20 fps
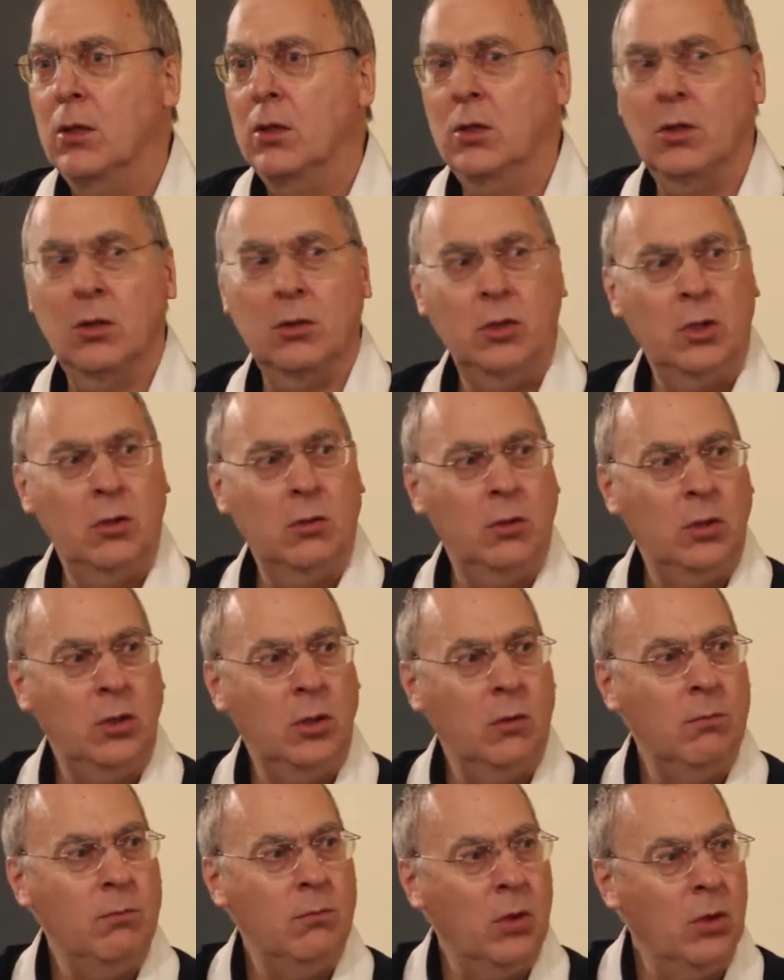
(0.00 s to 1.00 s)
You know,
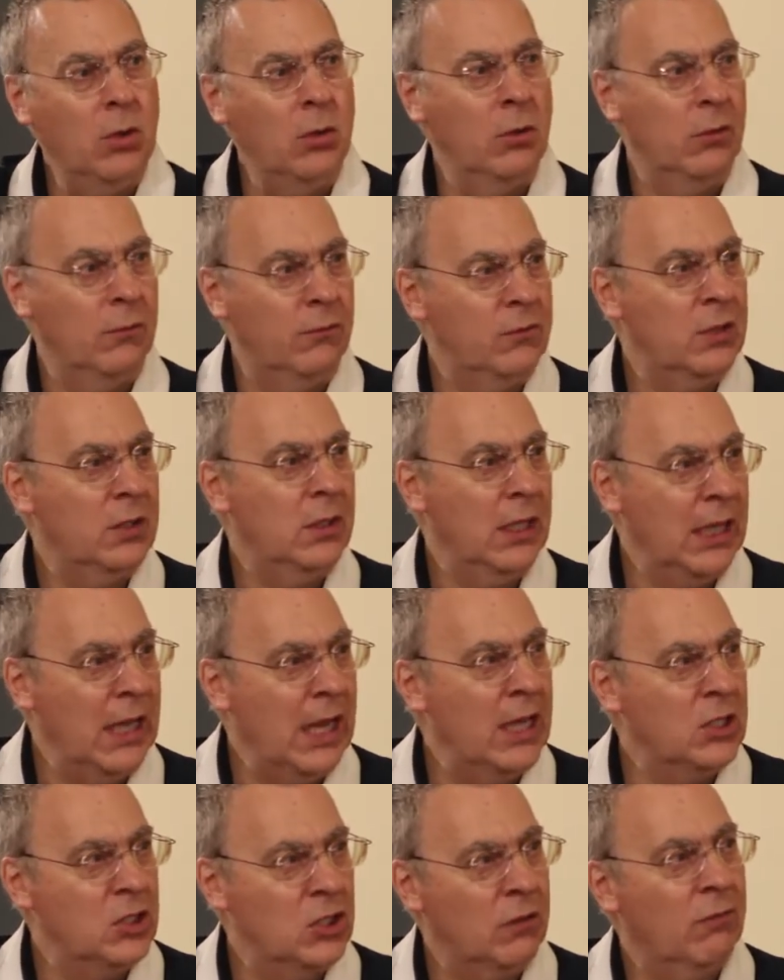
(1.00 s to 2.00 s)
you move to the
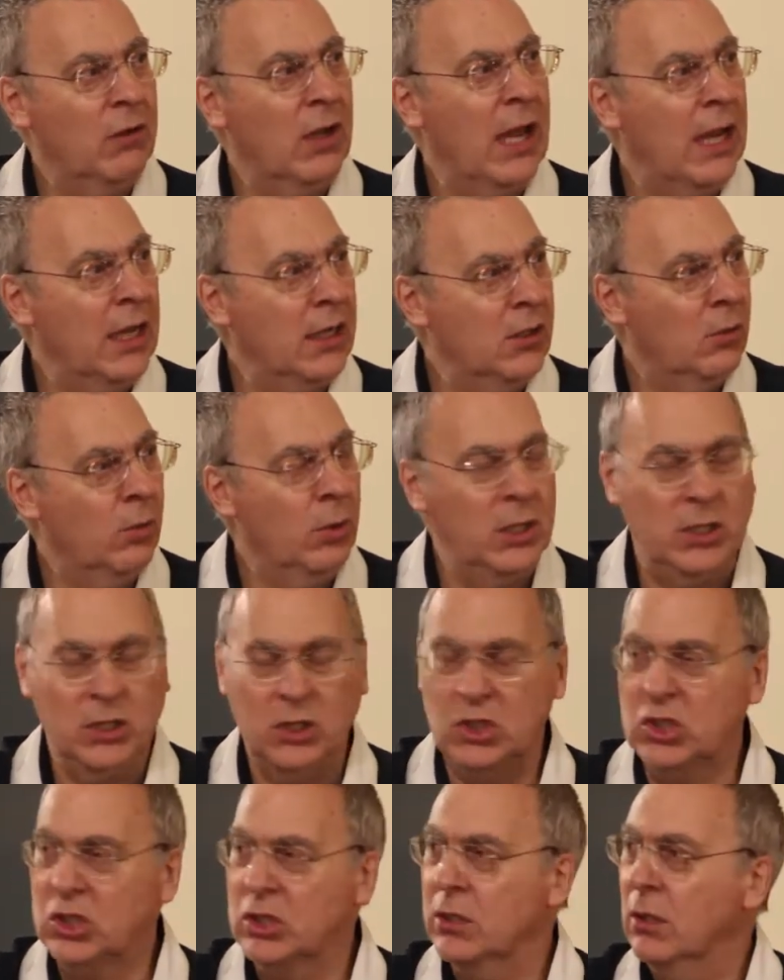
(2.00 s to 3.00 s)
edge of
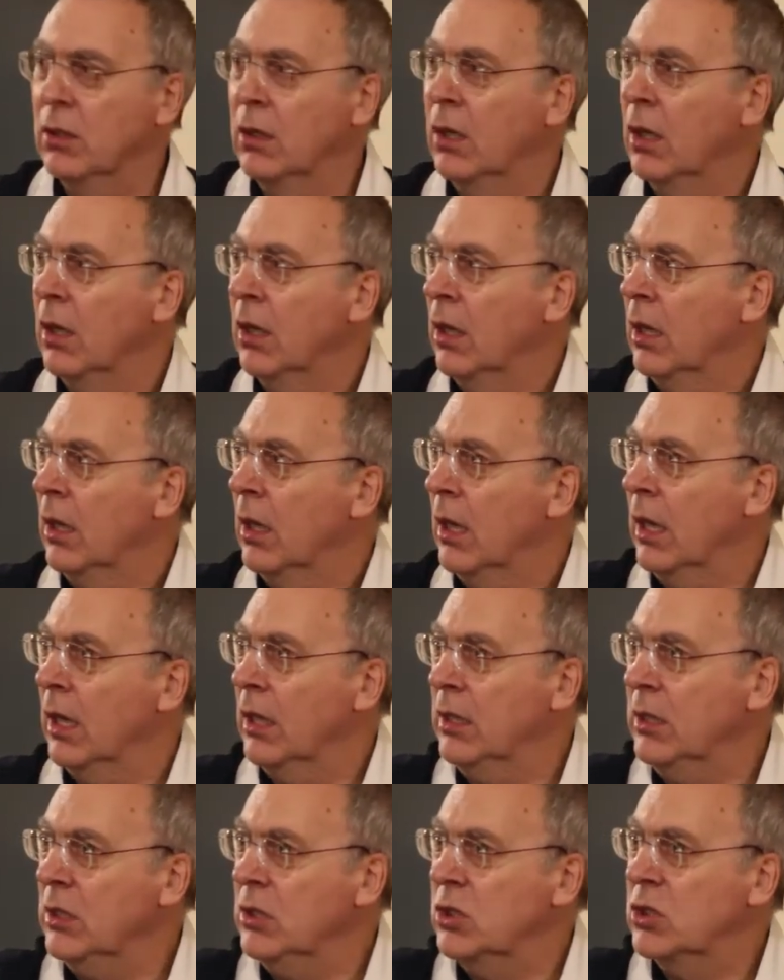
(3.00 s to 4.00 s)
language
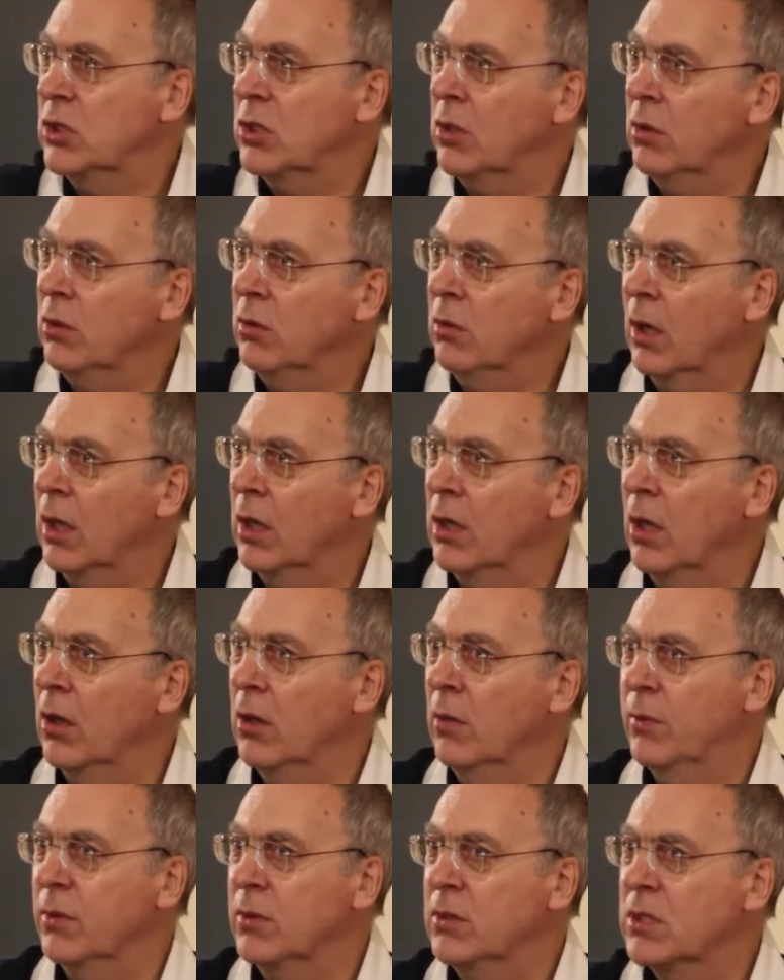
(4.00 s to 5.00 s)
and into an
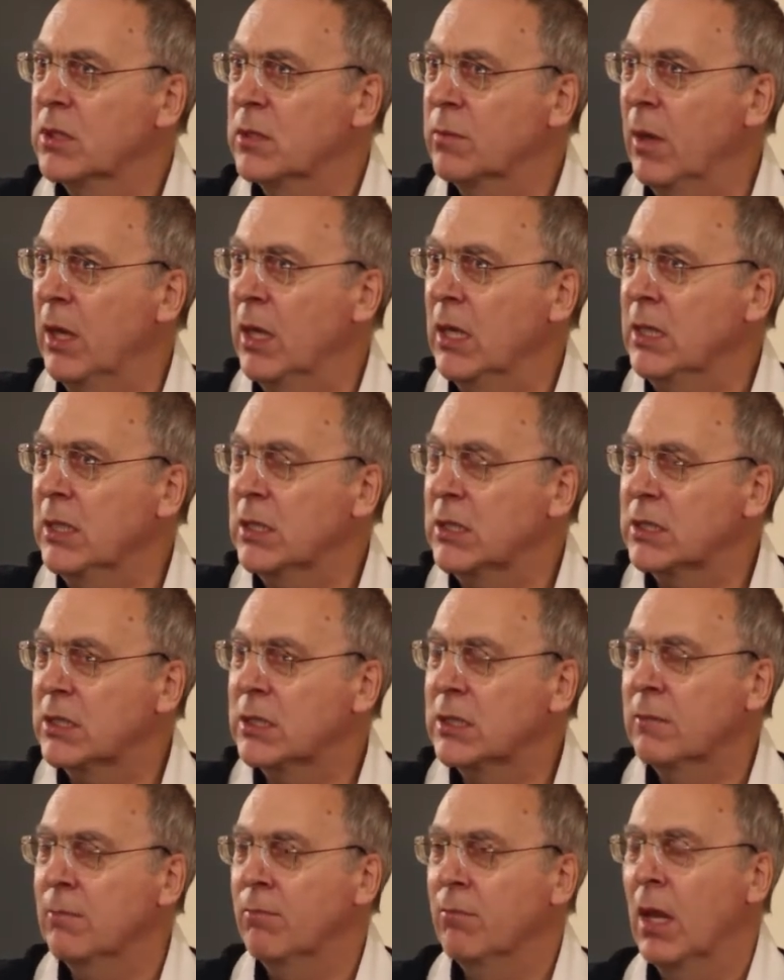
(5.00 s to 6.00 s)
open
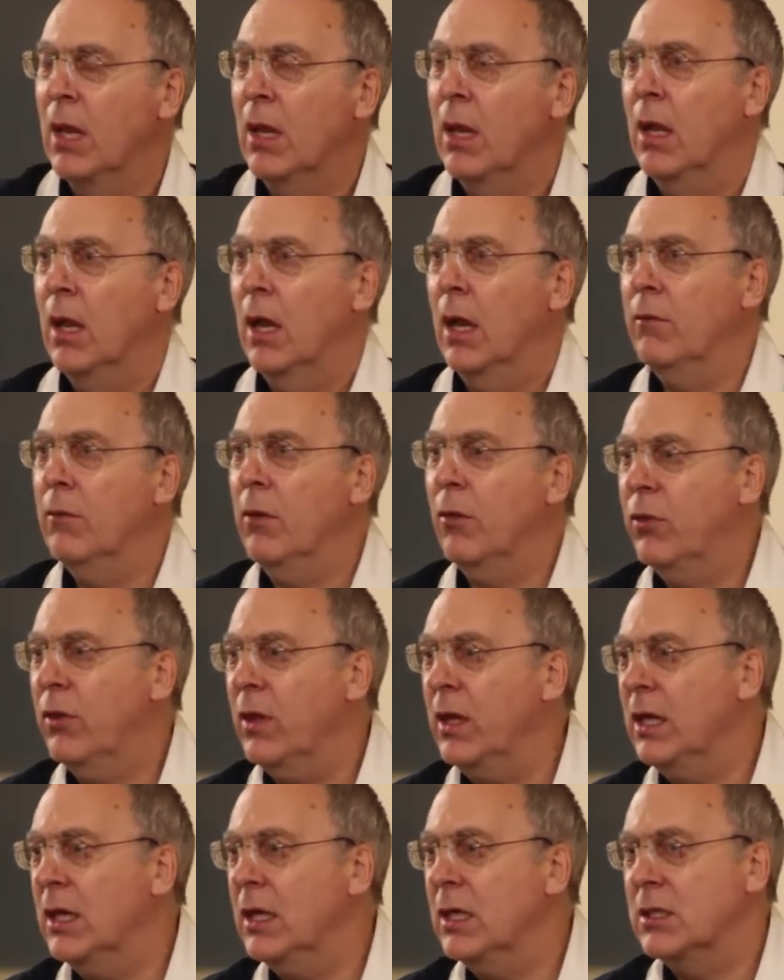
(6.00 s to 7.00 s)
space. And the
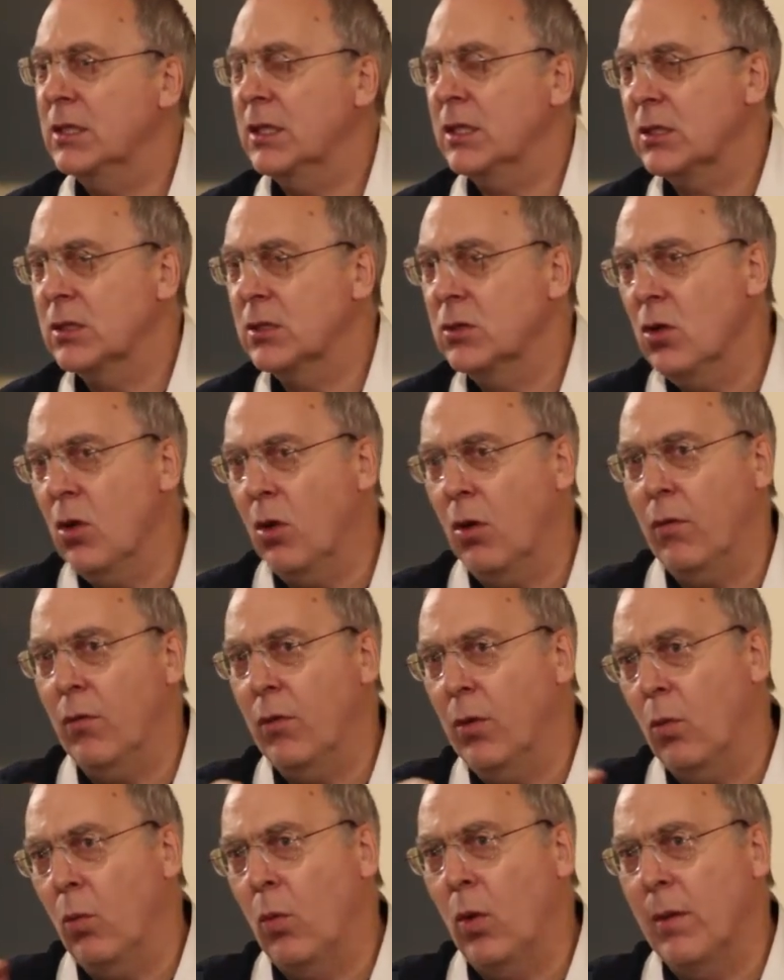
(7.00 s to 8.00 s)
thing is, it's not
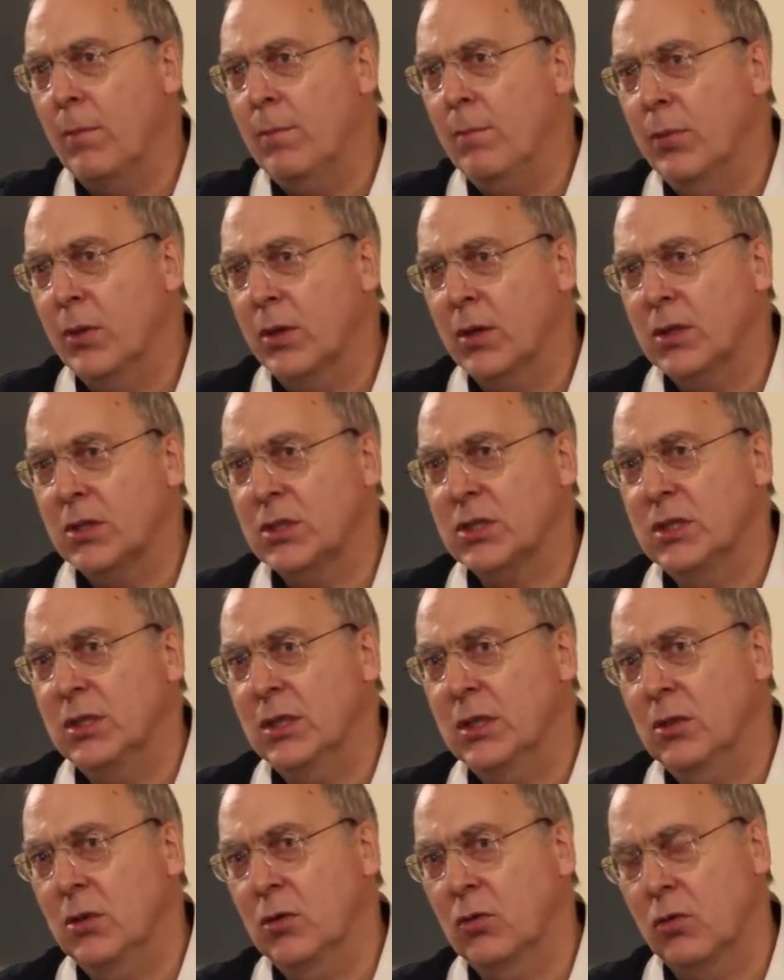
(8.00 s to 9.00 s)
that one person
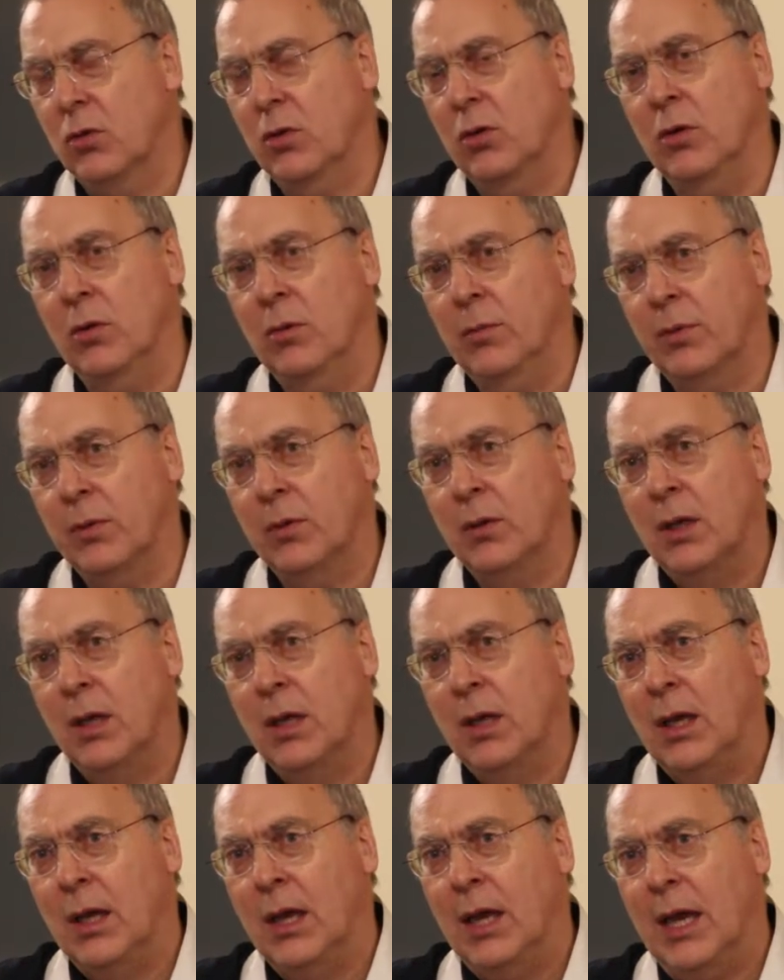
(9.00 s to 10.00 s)
in the group
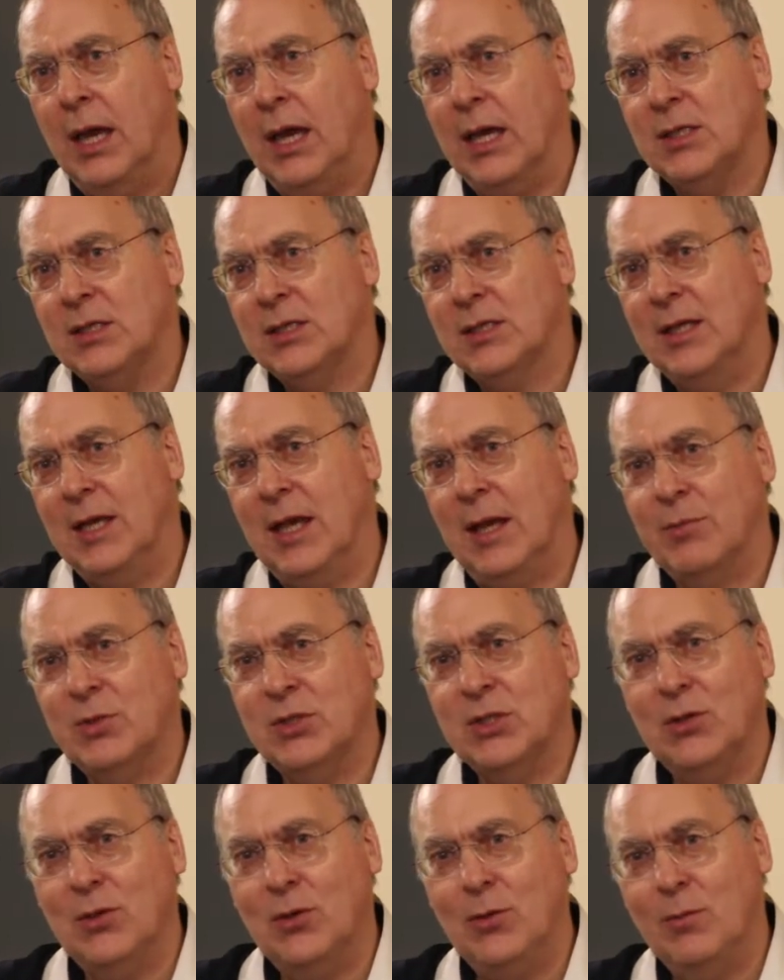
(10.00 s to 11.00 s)
has the
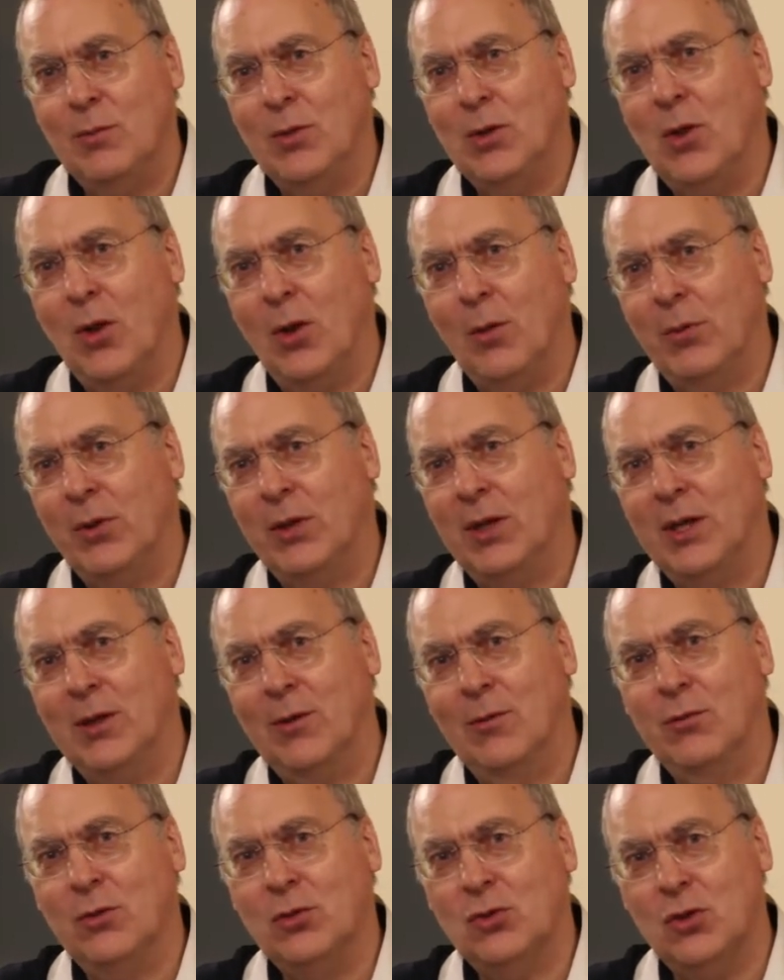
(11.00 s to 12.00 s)
absolute monopoly
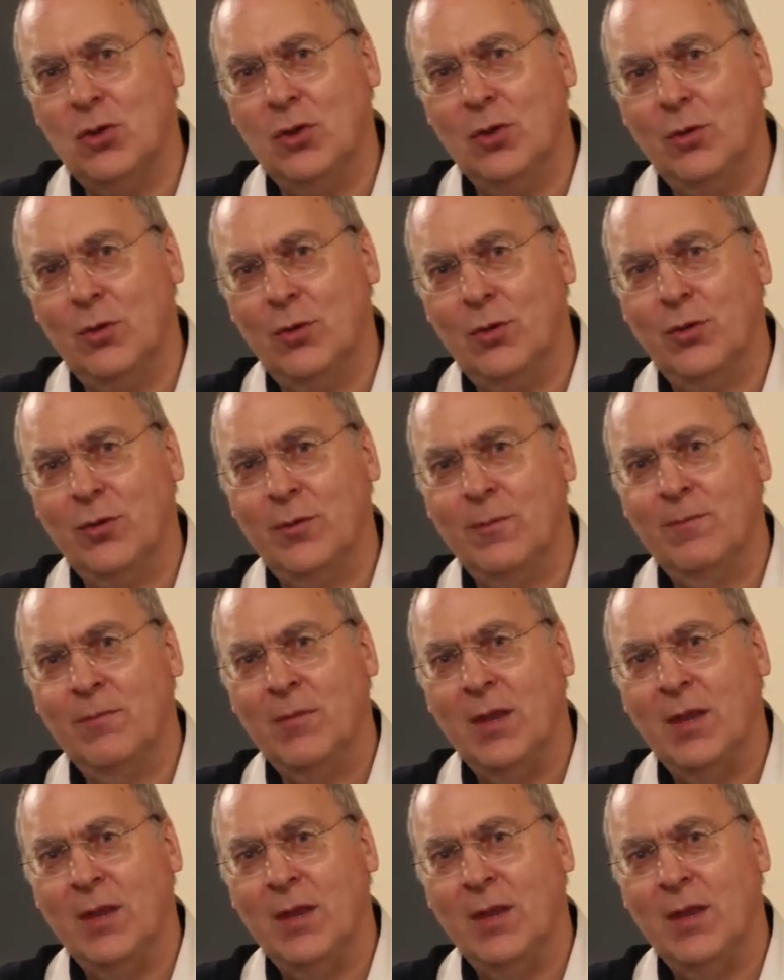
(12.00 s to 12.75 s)
on the truth.